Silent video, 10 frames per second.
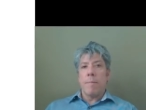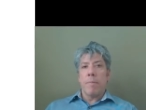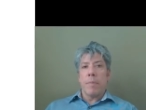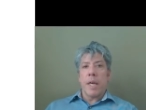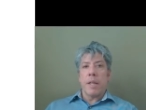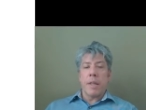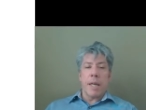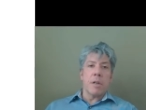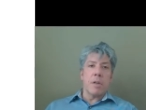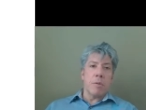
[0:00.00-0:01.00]
than
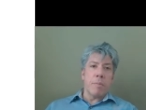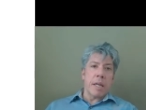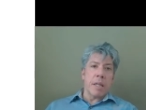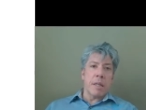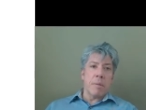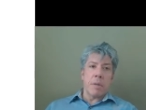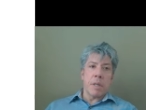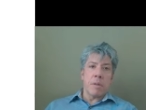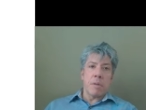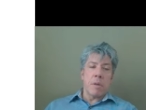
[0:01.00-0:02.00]
they could do back then.
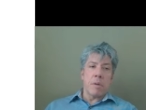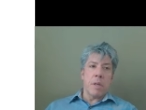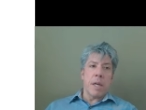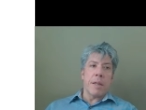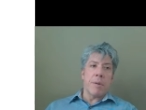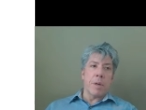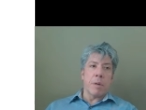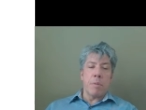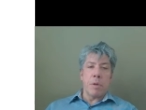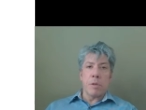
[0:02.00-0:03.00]
Because you know, yeah, there were
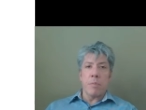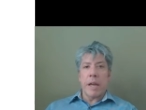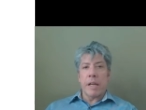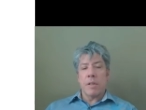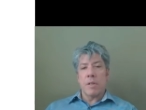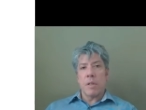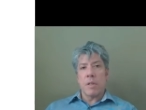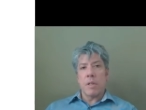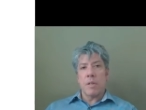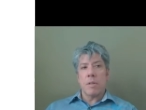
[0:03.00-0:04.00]
computers back in the
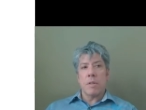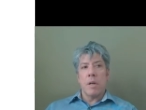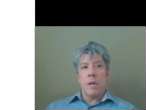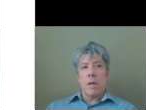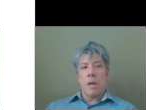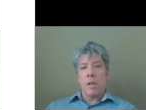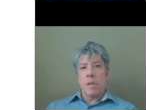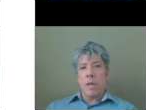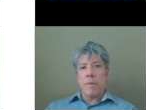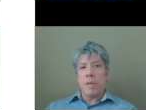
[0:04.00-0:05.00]
'60s and early
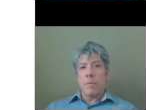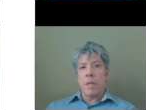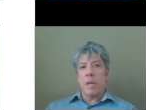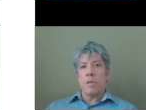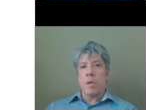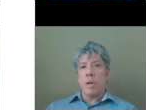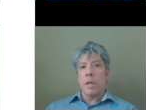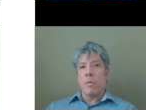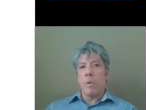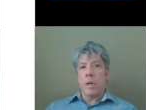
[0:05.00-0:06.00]
'70s, but they
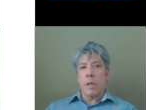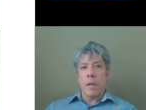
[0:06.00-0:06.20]
certainly weren't